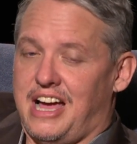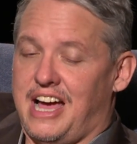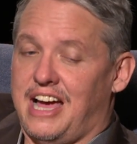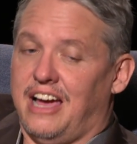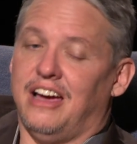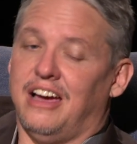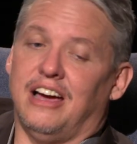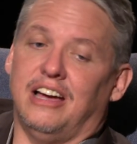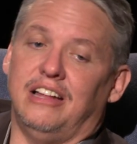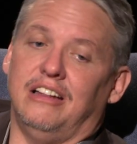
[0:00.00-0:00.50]

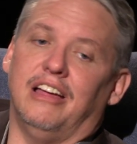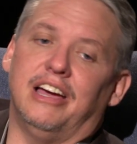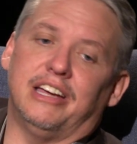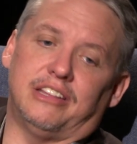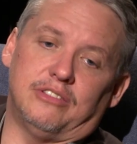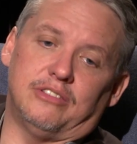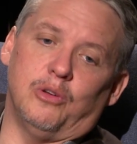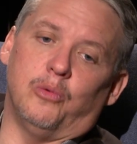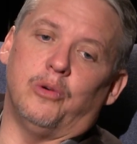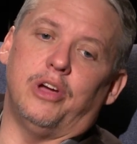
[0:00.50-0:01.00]
I
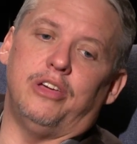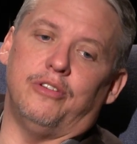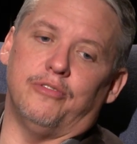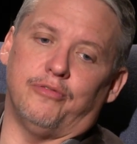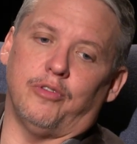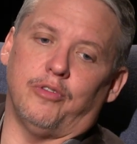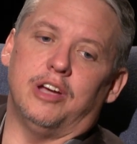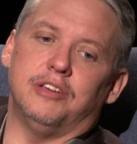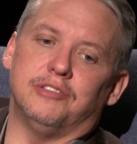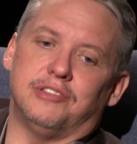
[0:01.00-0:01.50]
like the way you
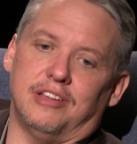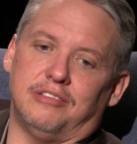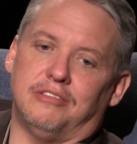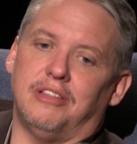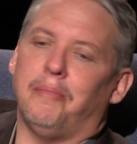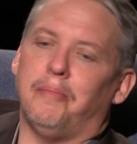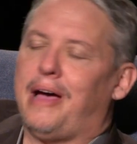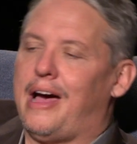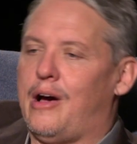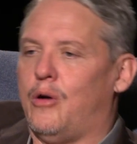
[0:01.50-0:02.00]
phrased it,
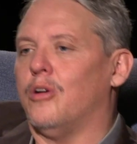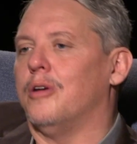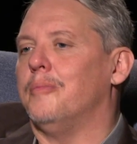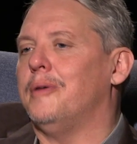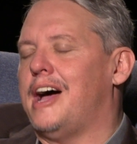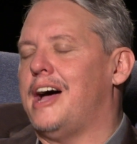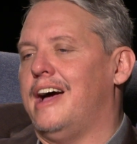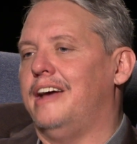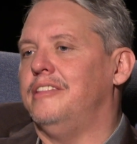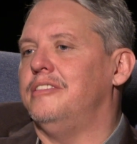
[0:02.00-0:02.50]
the power
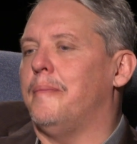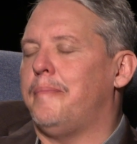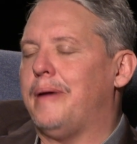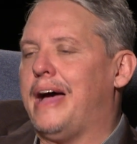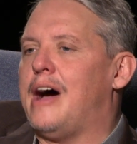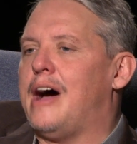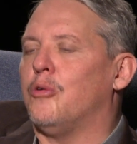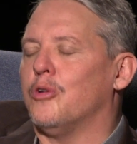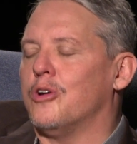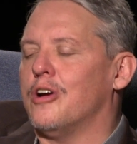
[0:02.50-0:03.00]
behind the
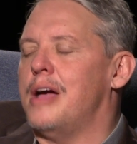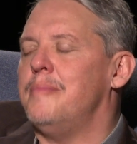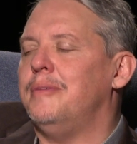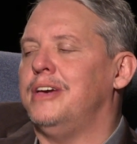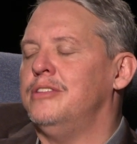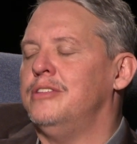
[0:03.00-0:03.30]
power. I mean,